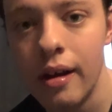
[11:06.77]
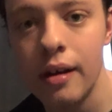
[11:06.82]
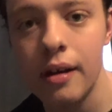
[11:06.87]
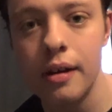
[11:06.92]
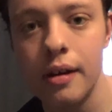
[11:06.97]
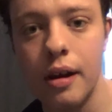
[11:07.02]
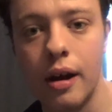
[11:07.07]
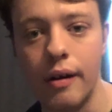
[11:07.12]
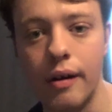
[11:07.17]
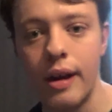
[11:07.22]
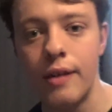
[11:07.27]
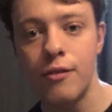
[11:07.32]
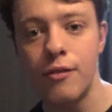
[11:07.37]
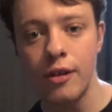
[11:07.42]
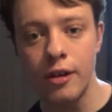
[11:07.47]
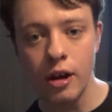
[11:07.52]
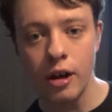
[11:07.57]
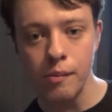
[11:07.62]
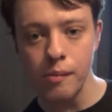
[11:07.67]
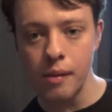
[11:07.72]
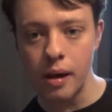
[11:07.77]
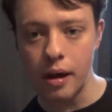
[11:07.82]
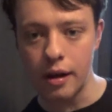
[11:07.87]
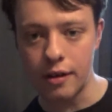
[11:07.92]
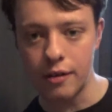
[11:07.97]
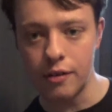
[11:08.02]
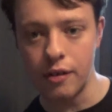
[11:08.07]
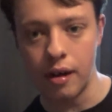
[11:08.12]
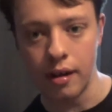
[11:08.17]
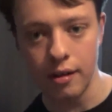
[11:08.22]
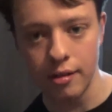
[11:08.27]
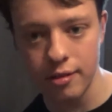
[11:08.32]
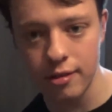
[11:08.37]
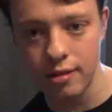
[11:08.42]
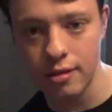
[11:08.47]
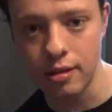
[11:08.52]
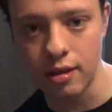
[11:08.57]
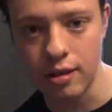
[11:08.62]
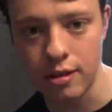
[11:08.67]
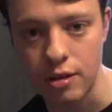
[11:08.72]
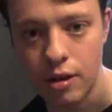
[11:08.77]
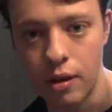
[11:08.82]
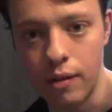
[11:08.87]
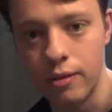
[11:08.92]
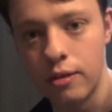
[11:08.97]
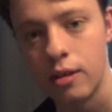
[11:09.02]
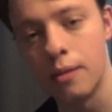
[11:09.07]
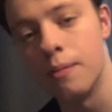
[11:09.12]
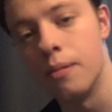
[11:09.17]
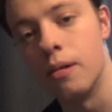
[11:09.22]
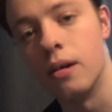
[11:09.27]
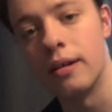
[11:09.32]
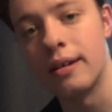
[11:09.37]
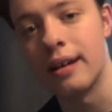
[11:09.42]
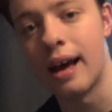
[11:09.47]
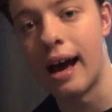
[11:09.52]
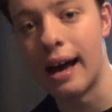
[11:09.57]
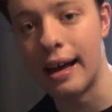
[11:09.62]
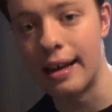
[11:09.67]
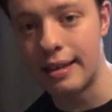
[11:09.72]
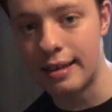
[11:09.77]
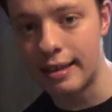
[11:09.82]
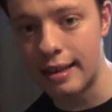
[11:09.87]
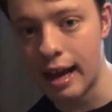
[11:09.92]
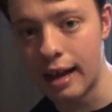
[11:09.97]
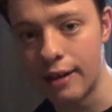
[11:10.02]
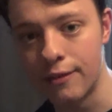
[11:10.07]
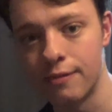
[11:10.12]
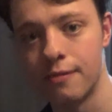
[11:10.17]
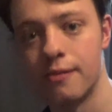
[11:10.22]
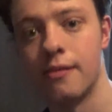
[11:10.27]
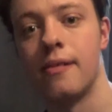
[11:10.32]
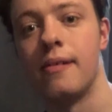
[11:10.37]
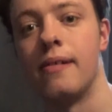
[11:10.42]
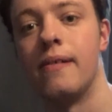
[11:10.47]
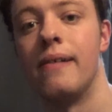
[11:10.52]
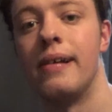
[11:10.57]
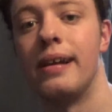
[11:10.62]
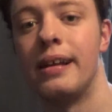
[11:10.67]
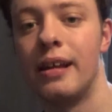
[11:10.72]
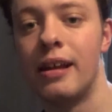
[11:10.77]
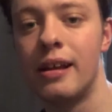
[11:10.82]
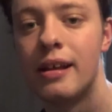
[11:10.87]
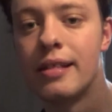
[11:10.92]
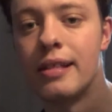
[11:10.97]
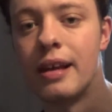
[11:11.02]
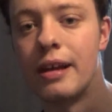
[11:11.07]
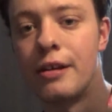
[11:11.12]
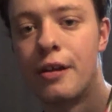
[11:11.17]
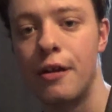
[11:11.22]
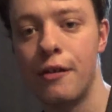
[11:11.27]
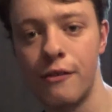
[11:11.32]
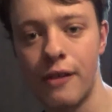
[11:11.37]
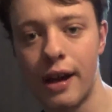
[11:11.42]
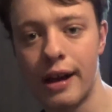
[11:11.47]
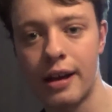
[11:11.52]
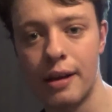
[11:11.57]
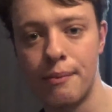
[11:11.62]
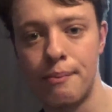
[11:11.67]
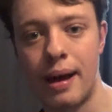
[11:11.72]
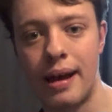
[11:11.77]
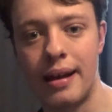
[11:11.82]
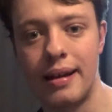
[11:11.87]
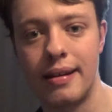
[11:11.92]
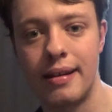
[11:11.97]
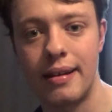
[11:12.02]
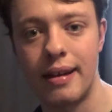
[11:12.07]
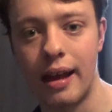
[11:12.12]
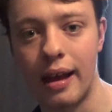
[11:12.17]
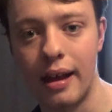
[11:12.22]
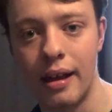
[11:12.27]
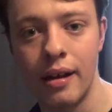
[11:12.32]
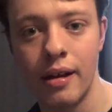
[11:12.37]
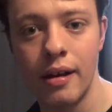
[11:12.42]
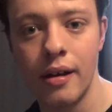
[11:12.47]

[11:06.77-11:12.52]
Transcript: you know, if you come across the Stones of Blood, I definitely that you recommend it.